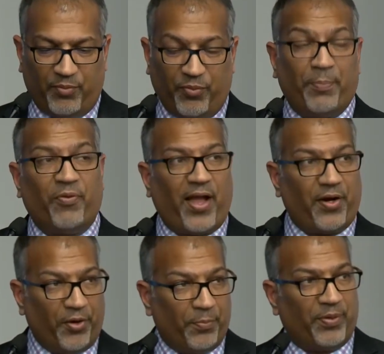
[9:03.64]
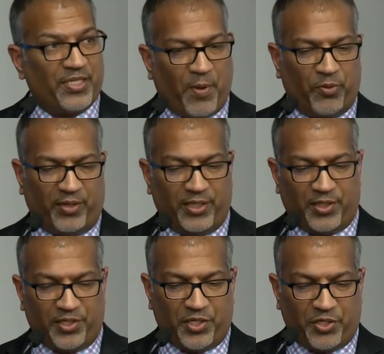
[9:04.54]
We provide our own bespoke
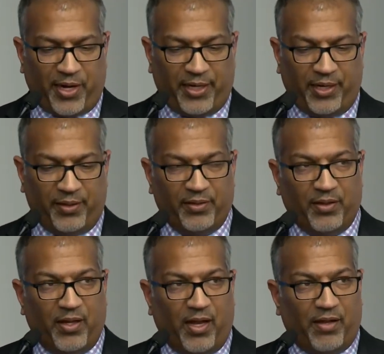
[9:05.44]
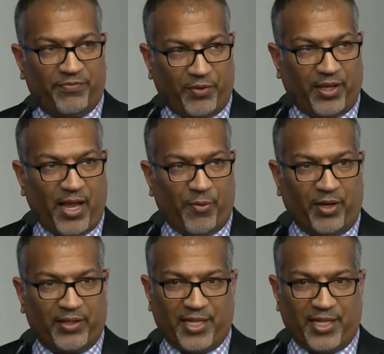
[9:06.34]
research and training for the network.